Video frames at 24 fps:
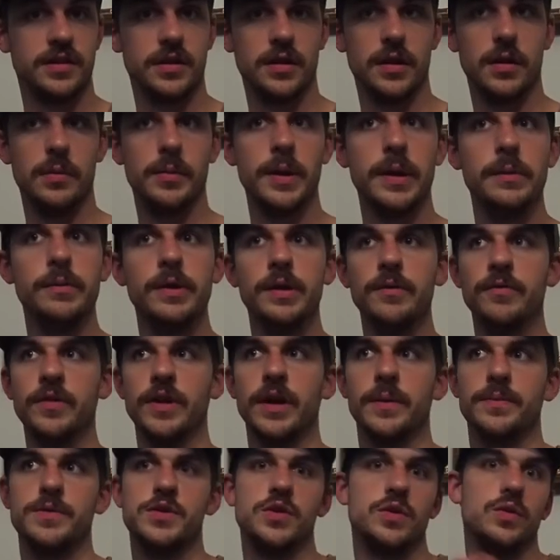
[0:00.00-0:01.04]
you know, maybe even
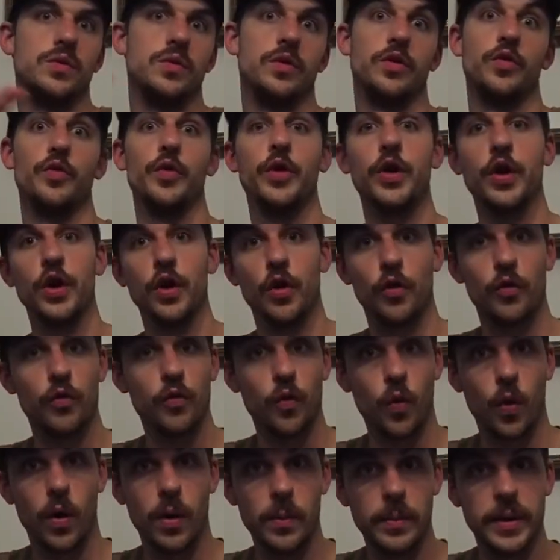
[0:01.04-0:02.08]
up to three or
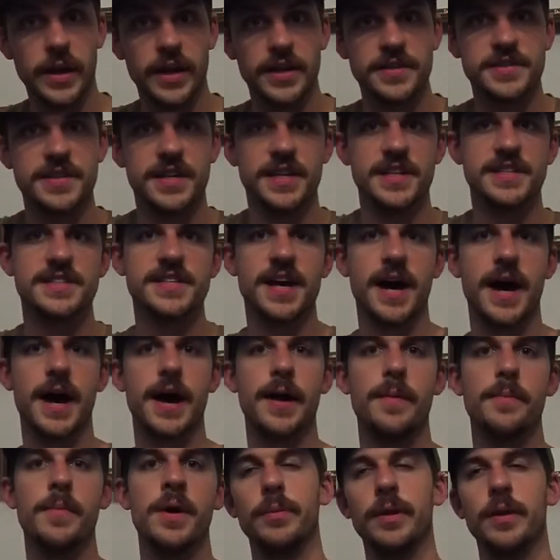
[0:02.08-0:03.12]
four minutes at a time.